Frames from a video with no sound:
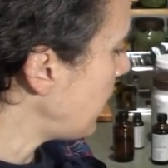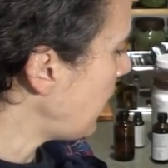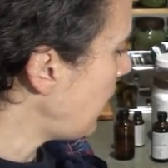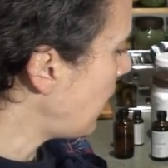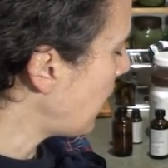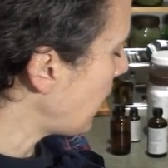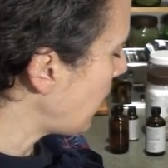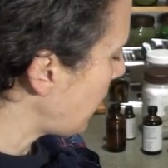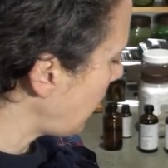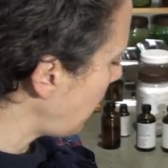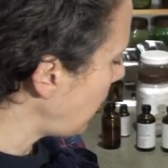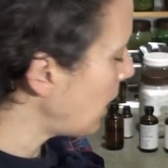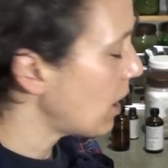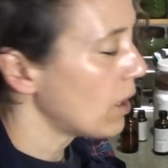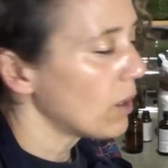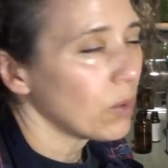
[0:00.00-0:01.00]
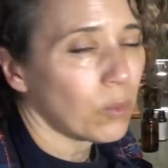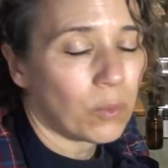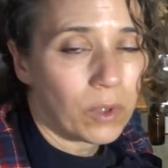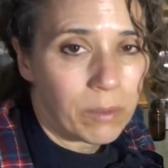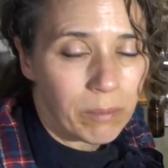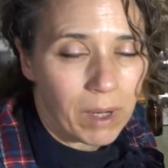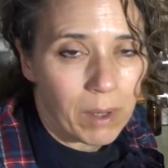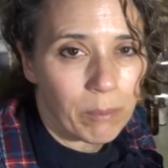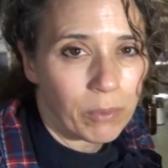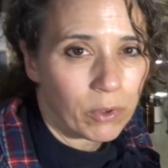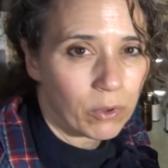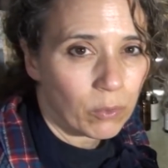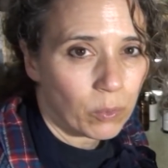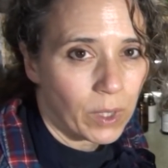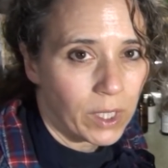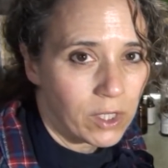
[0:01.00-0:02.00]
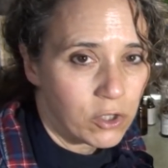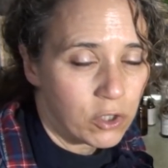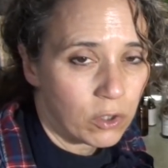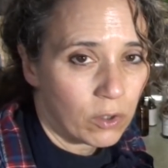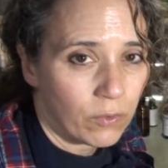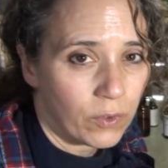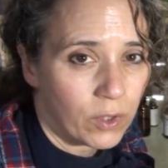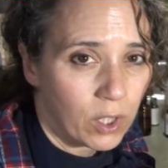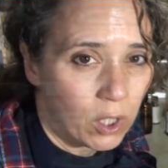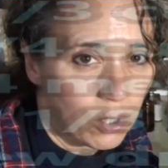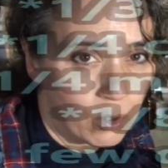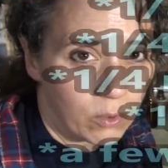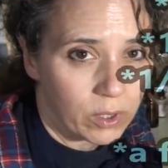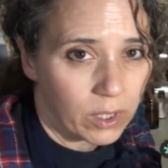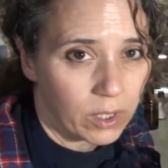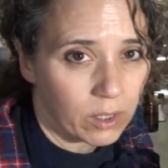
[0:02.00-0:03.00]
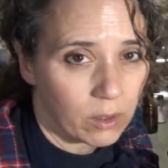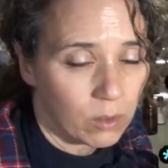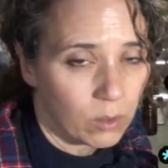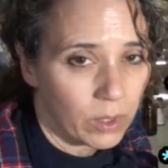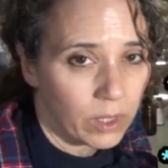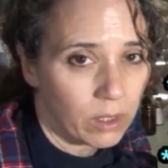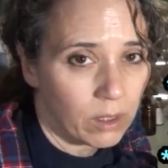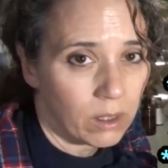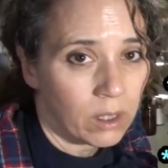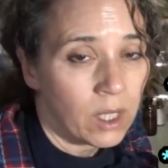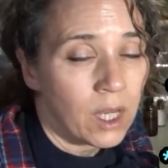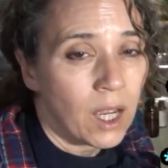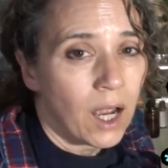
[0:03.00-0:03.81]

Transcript: And I can't remember the ratio of coconut oil.